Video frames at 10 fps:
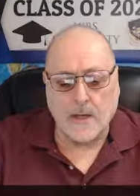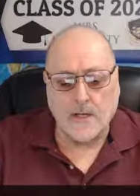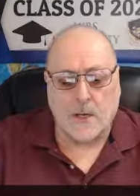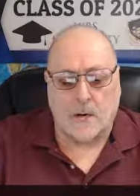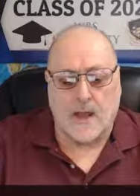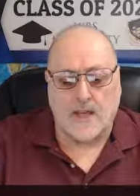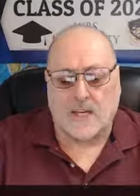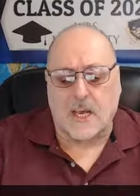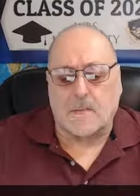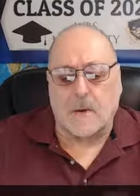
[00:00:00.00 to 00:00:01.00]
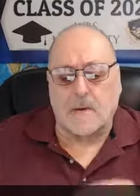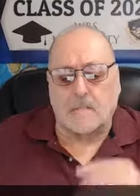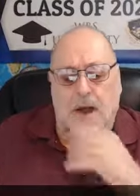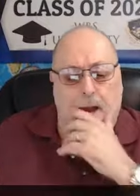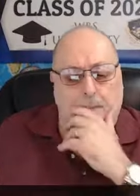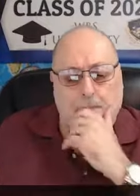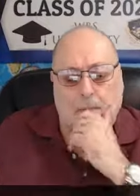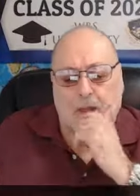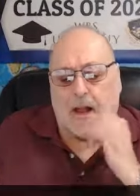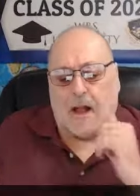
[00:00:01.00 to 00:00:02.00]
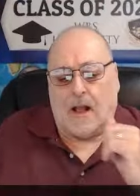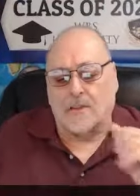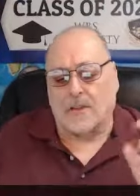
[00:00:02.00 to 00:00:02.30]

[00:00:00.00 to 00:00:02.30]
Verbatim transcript: So let's keep in mind uh,